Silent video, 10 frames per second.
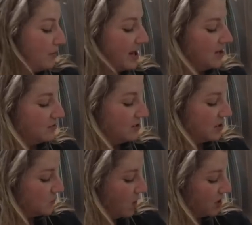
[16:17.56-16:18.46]
brand new
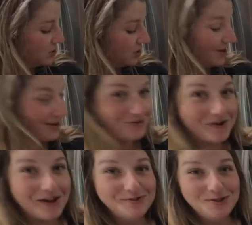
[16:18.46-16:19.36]
dishwasher
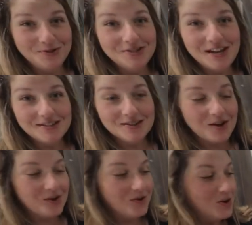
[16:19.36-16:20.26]
arrived 2 days
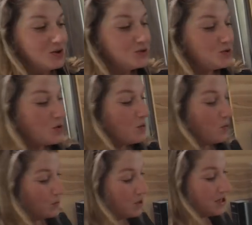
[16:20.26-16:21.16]
ago. So
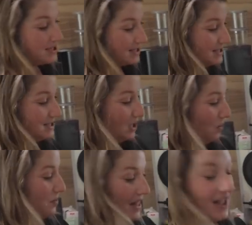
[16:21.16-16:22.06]
we're
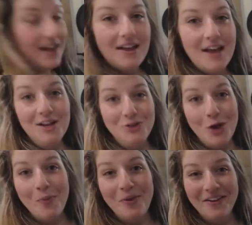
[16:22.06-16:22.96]
still playing catch
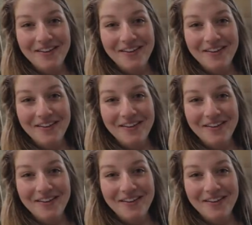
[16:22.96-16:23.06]
up.